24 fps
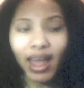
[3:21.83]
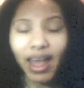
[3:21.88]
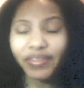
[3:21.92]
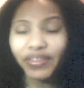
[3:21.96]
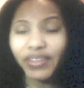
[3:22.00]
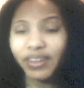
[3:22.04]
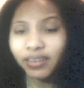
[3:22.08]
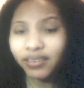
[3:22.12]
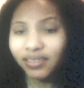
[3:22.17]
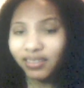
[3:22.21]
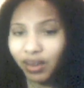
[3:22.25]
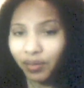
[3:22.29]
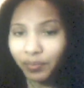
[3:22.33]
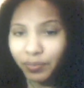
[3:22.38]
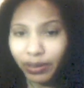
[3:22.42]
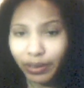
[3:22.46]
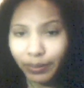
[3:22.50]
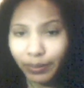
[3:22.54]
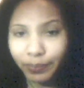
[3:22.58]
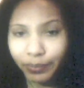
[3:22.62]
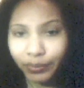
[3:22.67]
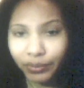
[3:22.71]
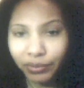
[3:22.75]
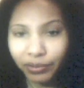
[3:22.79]
And then some
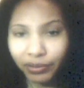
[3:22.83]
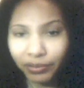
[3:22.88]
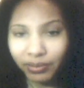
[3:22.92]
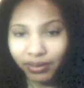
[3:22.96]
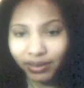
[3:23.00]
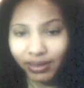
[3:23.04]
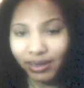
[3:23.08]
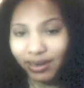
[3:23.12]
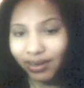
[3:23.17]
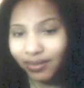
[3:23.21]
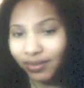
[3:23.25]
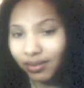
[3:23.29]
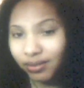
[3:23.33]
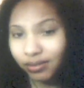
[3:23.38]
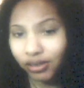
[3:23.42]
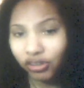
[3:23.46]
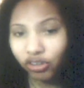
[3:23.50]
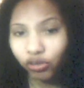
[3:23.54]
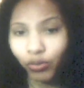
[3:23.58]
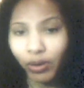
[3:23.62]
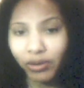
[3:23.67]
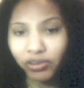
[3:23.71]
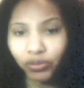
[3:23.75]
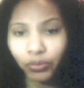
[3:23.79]
people get in the
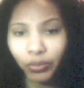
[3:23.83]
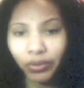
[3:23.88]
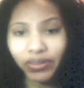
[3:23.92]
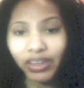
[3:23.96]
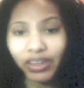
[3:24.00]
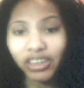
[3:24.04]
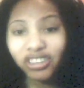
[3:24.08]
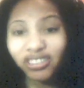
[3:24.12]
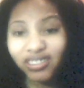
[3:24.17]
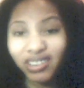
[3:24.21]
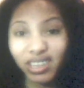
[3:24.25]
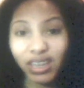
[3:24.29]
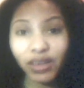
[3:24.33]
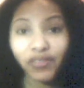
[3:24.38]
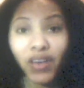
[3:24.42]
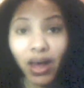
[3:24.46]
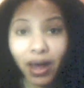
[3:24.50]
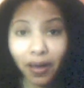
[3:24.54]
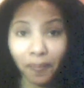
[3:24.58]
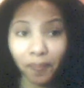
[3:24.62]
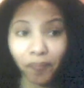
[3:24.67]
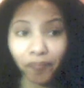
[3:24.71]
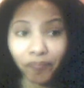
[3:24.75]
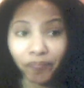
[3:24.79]
situation where they just give
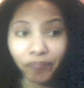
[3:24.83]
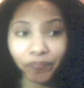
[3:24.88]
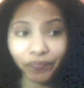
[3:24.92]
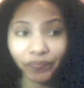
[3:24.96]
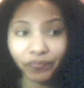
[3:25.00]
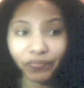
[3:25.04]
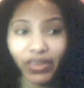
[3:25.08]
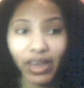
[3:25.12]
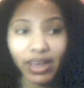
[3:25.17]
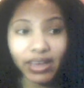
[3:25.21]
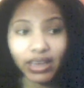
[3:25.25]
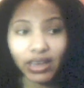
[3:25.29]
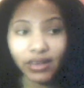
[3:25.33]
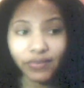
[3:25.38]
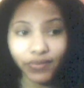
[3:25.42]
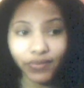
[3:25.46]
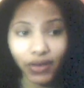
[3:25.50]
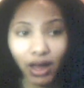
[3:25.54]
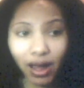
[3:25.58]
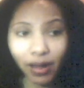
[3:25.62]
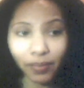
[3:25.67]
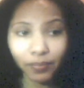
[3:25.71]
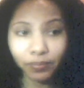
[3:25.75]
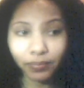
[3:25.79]
up. They
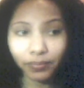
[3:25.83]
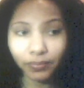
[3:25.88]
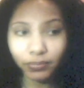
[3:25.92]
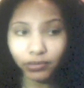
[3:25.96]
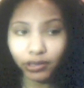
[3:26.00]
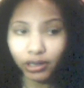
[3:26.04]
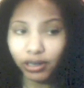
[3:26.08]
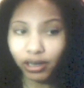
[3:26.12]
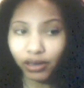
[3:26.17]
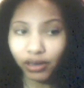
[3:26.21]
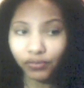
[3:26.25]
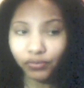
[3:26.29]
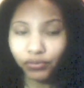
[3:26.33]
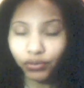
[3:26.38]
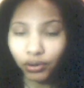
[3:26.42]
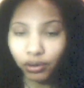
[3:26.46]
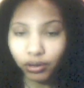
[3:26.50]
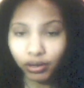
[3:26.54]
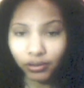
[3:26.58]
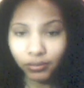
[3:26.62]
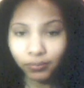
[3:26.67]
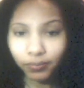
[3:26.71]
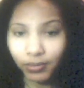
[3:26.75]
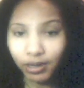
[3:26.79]
give up looking
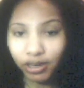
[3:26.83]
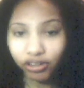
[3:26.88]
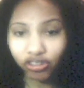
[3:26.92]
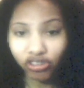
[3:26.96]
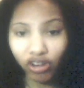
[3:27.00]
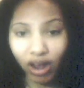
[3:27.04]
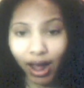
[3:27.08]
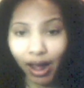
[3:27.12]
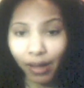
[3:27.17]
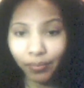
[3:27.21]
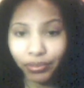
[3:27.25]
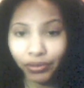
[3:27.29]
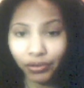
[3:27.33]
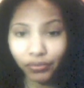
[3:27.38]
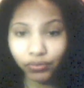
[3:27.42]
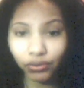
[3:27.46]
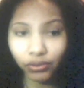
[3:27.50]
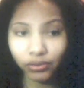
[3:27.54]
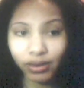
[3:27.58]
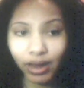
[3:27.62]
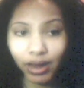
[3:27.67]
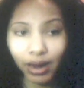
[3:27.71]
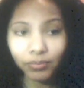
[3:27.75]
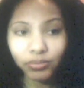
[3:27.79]
for a job, their
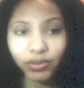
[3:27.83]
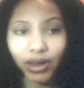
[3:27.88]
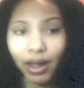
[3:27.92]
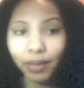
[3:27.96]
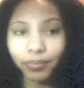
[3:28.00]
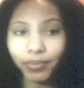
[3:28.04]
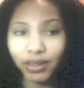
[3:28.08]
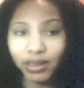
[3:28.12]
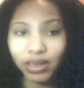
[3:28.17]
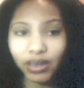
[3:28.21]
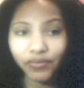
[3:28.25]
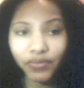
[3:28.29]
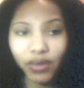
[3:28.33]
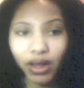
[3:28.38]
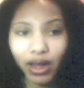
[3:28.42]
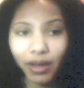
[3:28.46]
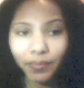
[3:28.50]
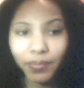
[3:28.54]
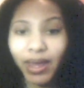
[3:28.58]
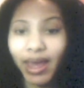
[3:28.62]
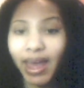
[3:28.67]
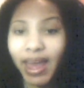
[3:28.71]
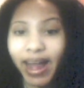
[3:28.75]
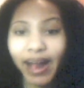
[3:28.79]
full-time job. They give
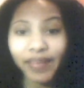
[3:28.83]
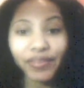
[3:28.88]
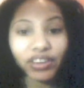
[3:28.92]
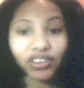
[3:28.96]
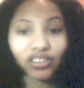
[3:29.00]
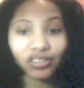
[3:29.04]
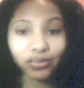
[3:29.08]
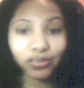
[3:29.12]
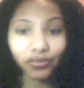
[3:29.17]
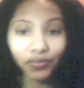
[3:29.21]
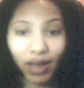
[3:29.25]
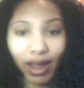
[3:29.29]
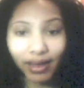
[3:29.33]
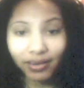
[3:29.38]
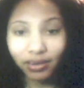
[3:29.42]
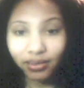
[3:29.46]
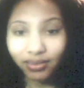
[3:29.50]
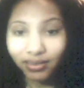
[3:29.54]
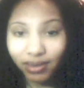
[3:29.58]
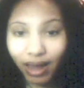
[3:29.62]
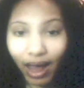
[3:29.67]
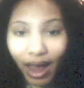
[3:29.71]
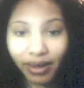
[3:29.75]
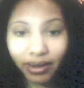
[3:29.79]
up and they just find
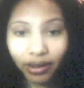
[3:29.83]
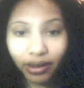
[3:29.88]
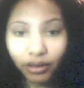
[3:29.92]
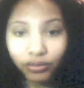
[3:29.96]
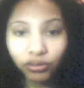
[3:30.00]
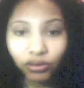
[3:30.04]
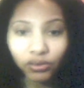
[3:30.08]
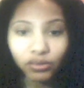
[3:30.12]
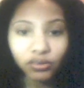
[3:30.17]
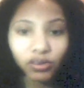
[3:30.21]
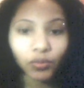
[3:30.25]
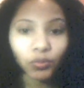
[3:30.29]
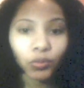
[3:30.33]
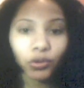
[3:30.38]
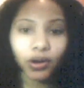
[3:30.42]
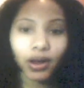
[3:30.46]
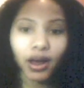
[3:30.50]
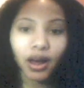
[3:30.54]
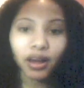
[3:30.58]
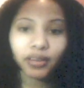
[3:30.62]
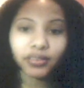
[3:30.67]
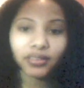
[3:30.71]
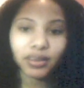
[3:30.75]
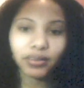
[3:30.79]
a side hustle
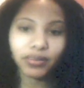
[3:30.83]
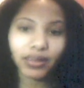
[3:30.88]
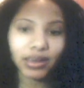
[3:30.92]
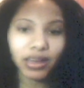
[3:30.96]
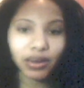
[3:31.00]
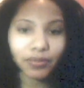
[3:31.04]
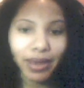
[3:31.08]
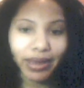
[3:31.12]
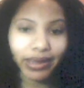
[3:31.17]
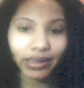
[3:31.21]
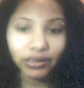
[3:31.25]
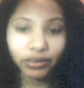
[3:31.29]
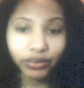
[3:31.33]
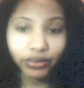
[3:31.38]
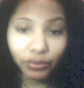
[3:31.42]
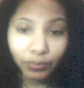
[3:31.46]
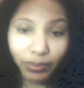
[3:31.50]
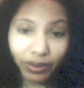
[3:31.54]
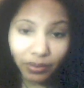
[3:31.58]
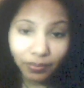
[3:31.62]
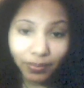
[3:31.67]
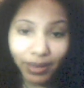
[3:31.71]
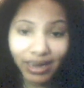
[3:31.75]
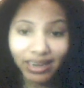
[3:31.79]
somewhere else that they can make a little
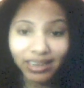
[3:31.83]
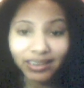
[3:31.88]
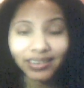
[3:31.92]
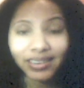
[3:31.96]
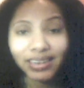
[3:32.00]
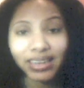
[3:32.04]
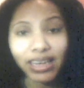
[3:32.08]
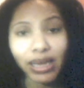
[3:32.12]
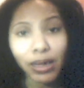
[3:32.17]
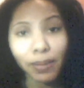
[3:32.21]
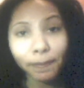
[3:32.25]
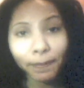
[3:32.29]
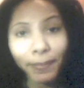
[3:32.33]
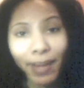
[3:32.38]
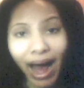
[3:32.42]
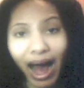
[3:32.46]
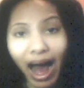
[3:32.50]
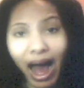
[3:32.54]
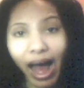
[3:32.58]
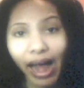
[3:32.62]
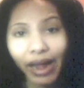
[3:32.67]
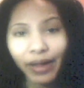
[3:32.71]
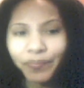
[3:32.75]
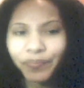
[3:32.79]
bit of money to get
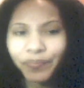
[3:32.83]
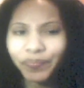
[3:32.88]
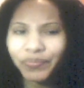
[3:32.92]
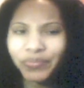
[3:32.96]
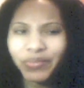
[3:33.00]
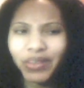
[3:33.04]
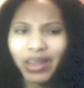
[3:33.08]
by,